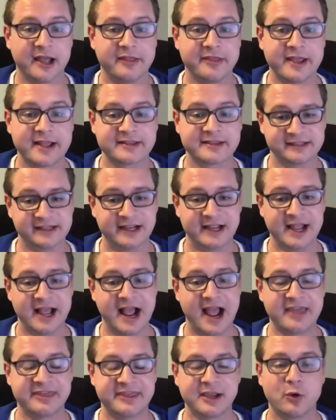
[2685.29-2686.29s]
And that's,
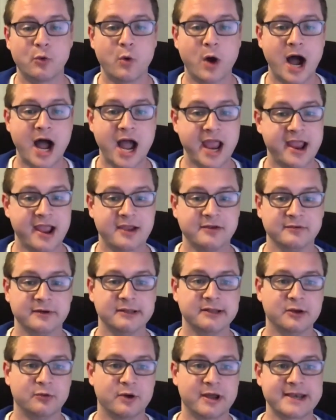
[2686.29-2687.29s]
I think, why I
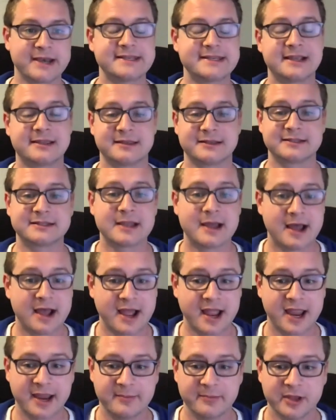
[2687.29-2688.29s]
really want to take the
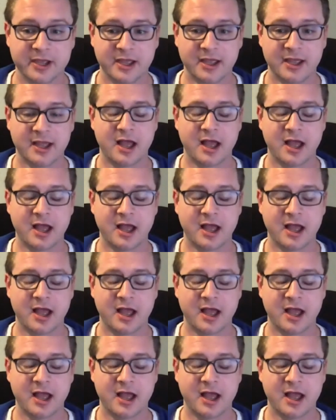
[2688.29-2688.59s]
time